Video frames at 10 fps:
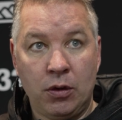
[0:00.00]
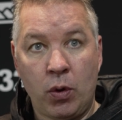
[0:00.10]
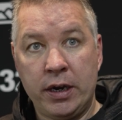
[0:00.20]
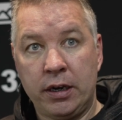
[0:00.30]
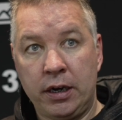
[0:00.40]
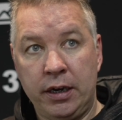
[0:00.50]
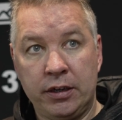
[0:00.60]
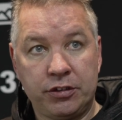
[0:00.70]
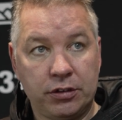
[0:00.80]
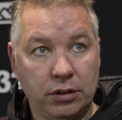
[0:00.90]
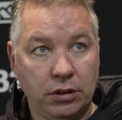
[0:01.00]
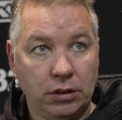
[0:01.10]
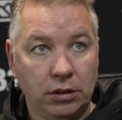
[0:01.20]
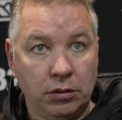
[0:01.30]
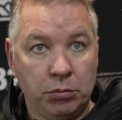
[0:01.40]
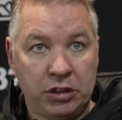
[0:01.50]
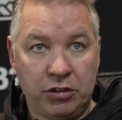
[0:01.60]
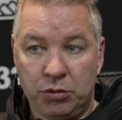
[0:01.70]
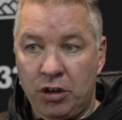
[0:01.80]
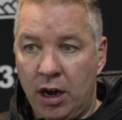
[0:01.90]
in the wider areas,
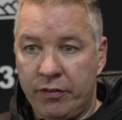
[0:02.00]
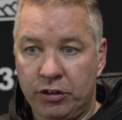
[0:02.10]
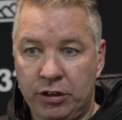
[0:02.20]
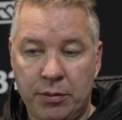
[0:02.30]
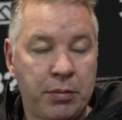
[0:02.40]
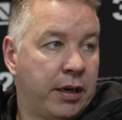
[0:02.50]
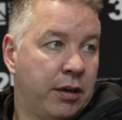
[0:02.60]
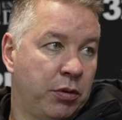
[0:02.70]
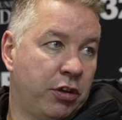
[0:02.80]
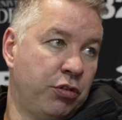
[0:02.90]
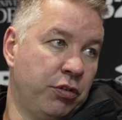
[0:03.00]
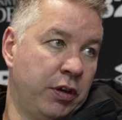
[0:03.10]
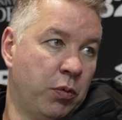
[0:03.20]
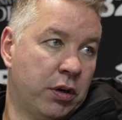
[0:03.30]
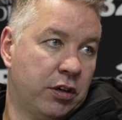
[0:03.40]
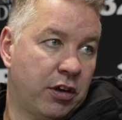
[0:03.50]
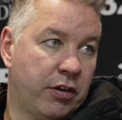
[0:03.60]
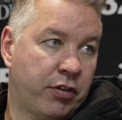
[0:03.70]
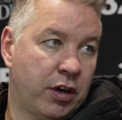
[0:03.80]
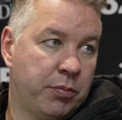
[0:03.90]
because it was hard for Jack Marriott with a two v one to,
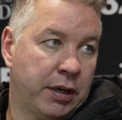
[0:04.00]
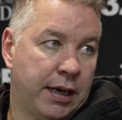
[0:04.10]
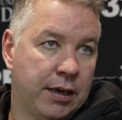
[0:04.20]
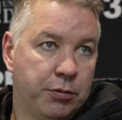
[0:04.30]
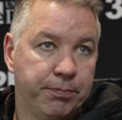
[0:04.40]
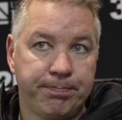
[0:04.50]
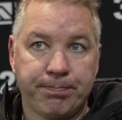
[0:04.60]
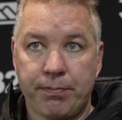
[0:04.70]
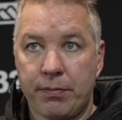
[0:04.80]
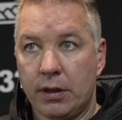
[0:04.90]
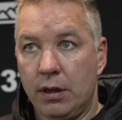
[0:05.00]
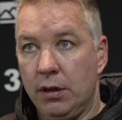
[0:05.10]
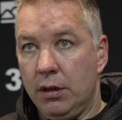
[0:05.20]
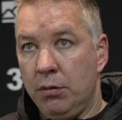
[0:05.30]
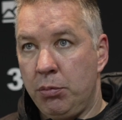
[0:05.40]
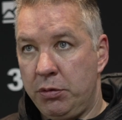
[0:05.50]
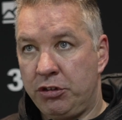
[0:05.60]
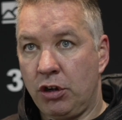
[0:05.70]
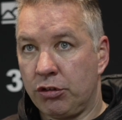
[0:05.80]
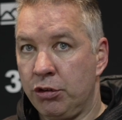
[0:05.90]
for him to get out. But we
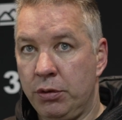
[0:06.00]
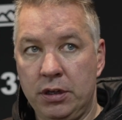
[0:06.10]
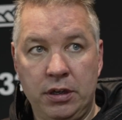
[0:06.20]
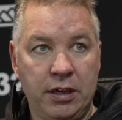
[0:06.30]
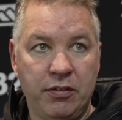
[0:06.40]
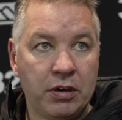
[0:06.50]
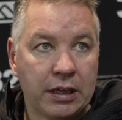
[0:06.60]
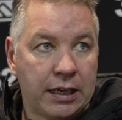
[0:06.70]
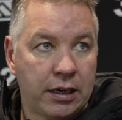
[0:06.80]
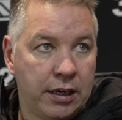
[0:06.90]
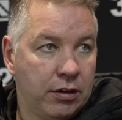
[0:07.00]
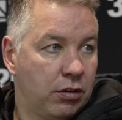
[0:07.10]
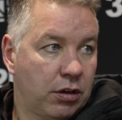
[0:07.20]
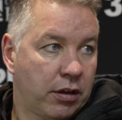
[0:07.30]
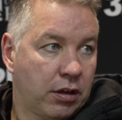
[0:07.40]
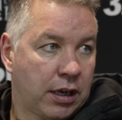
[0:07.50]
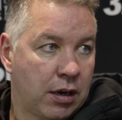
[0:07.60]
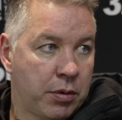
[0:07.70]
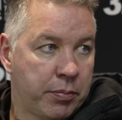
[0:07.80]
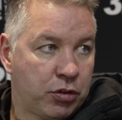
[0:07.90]
stuck to it, and they didn't really create, I
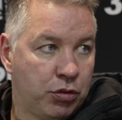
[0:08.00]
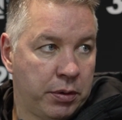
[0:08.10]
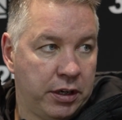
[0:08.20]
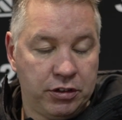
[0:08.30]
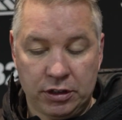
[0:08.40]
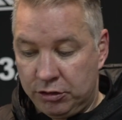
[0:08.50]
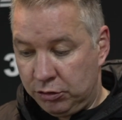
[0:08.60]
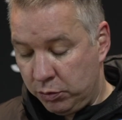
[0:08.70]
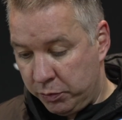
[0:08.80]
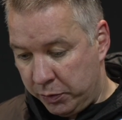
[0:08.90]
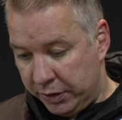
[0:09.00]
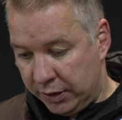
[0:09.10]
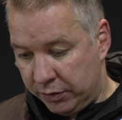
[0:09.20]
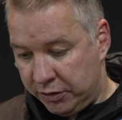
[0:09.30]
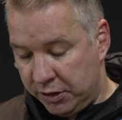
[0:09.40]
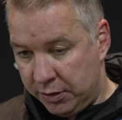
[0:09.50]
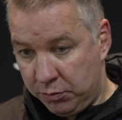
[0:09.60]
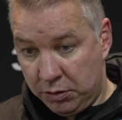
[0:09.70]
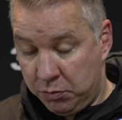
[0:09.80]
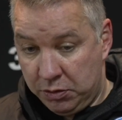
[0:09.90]
can't remember too many chances when we went down to
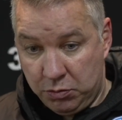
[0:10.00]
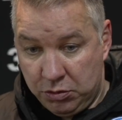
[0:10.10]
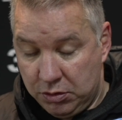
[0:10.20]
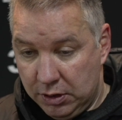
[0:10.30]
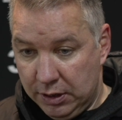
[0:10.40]
ten, and we, we